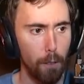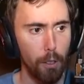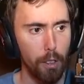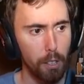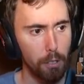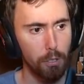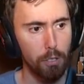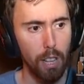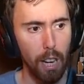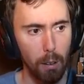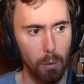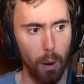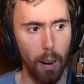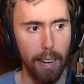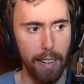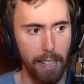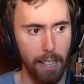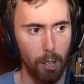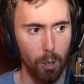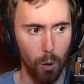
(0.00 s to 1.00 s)
for this set
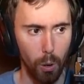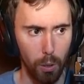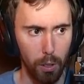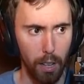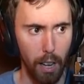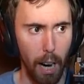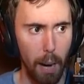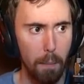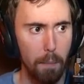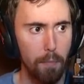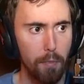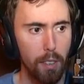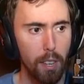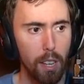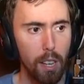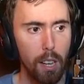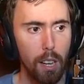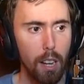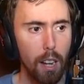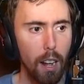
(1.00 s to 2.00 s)
right here, okay?
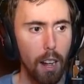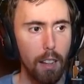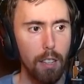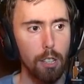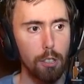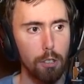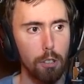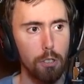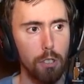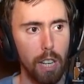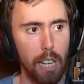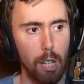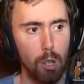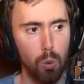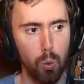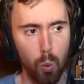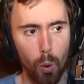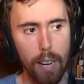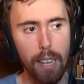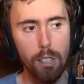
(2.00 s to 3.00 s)
This is a
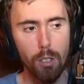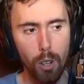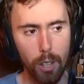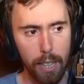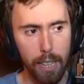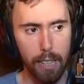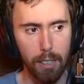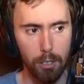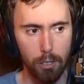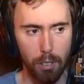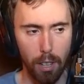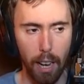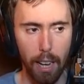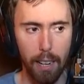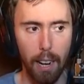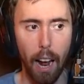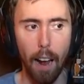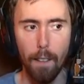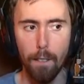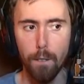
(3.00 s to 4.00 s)
great looking
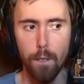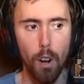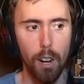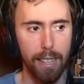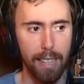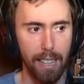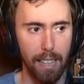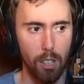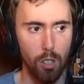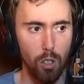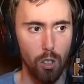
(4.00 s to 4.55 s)
set. I fucking